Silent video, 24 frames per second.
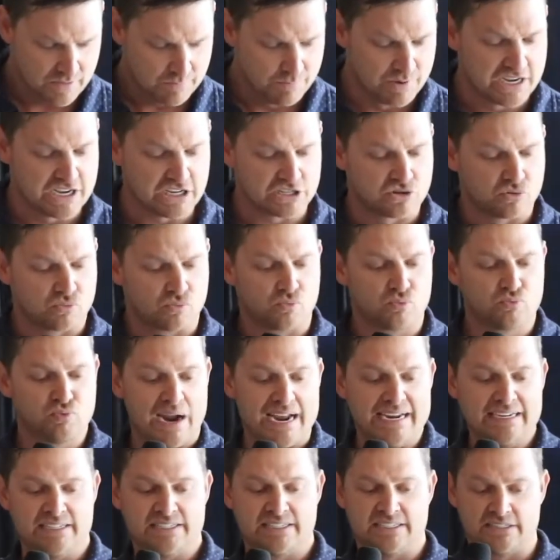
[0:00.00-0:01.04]
Because
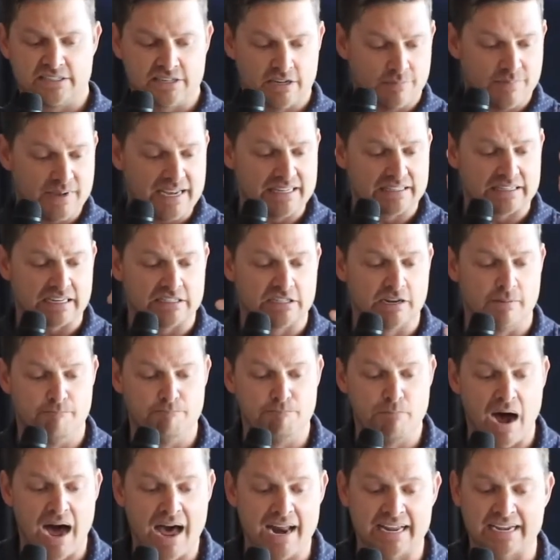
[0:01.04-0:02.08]
racism is a
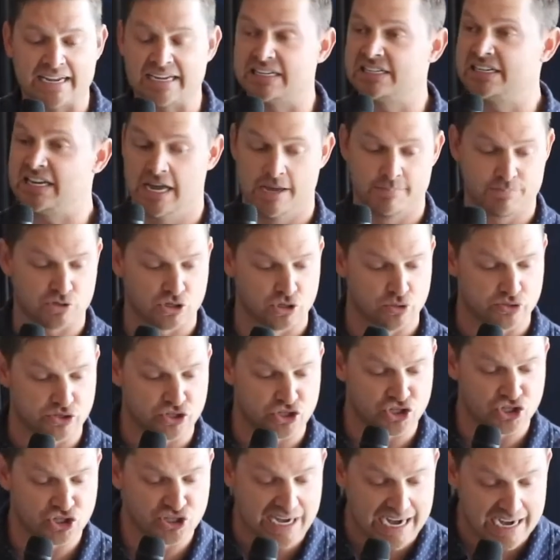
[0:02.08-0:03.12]
demonic attempt to
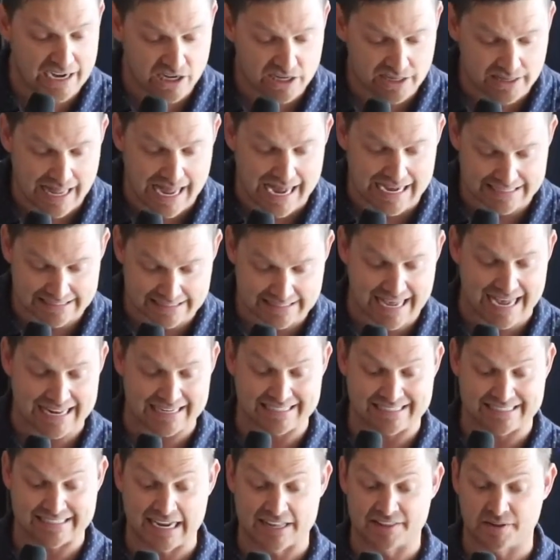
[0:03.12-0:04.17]
sterilize that
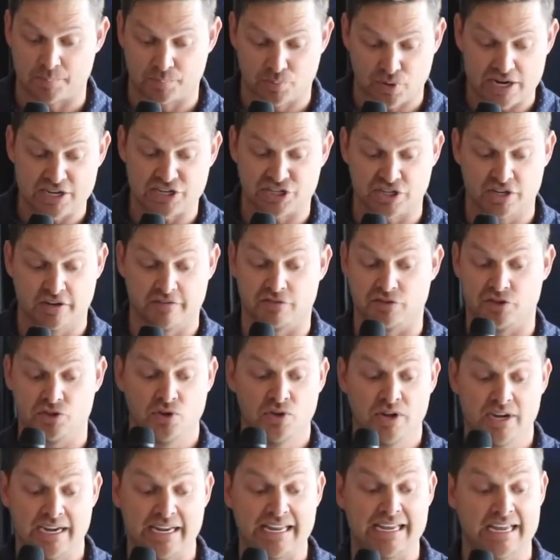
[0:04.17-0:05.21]
celebration of
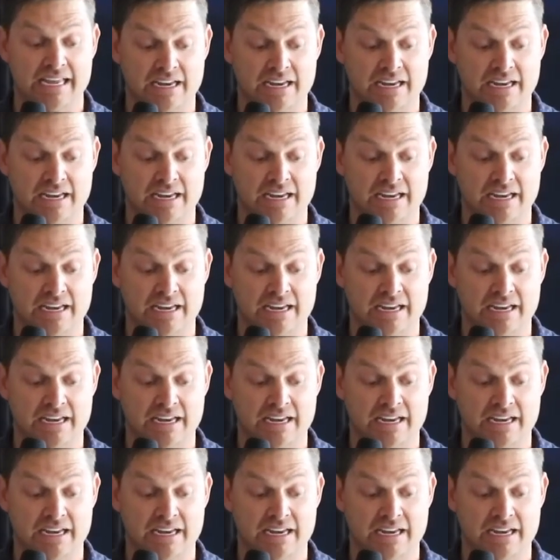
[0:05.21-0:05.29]
unity